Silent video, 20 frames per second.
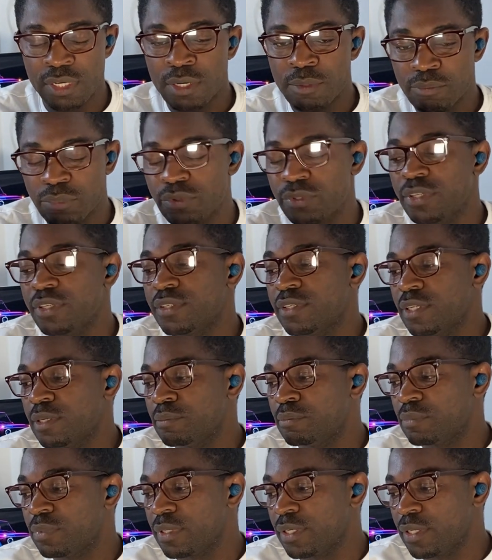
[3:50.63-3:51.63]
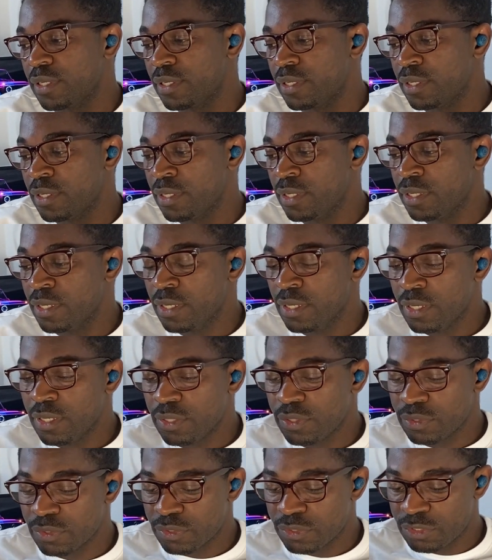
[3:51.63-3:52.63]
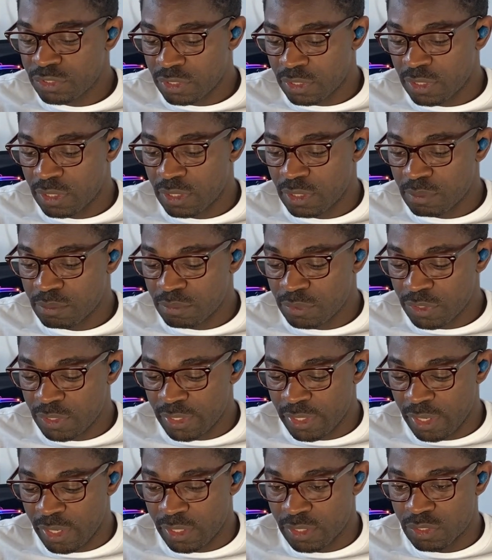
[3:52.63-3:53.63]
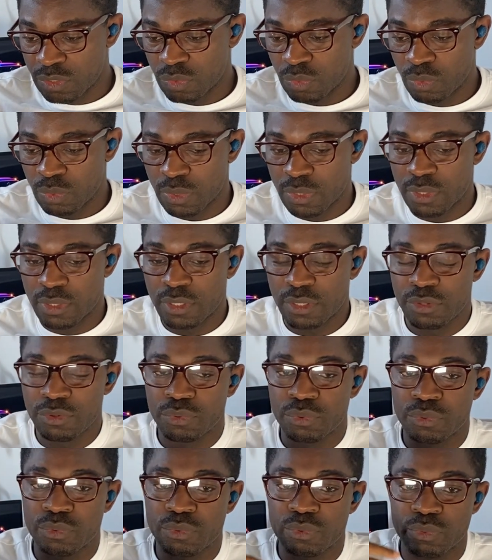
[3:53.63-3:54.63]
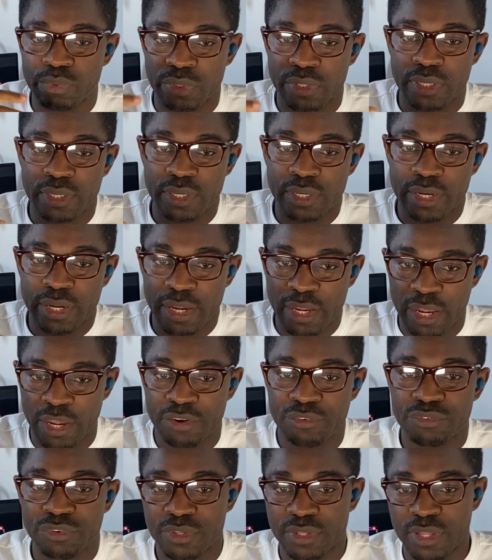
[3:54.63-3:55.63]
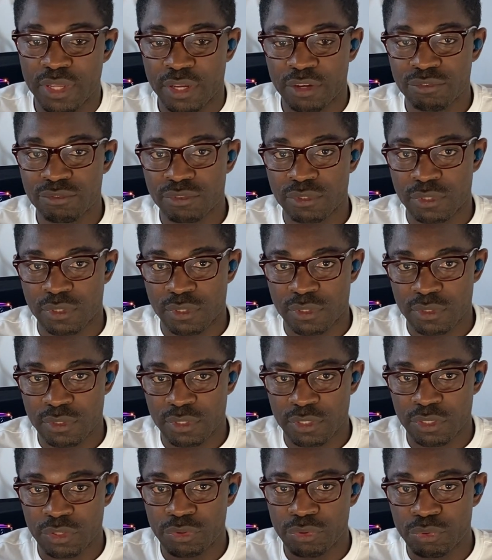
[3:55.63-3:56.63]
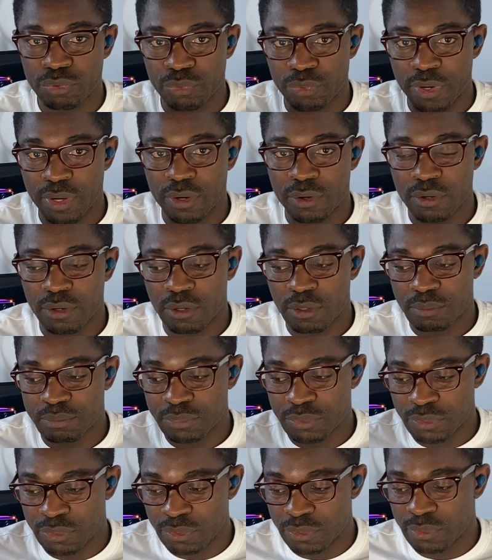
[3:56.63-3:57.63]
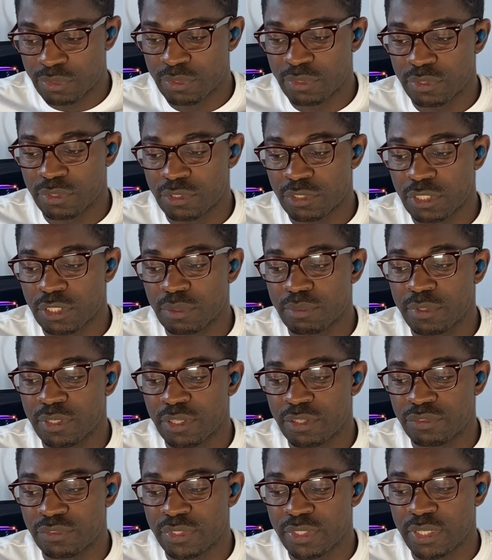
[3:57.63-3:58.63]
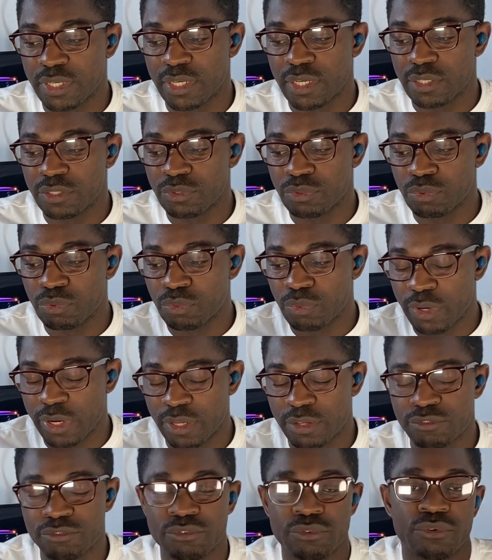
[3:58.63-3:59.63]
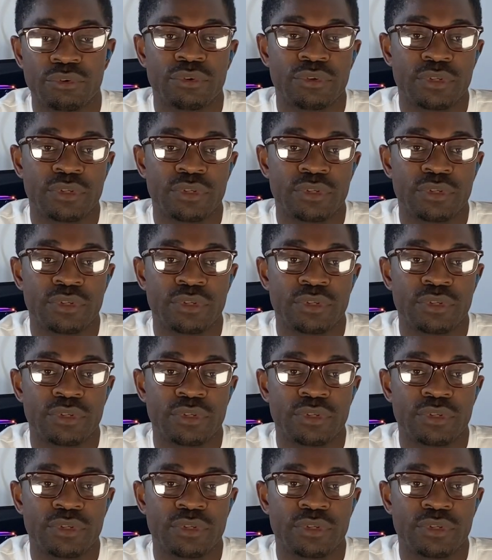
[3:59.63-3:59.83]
put it simply, your job is what you work every day for. You wake up, you go to your job every day, and you wait for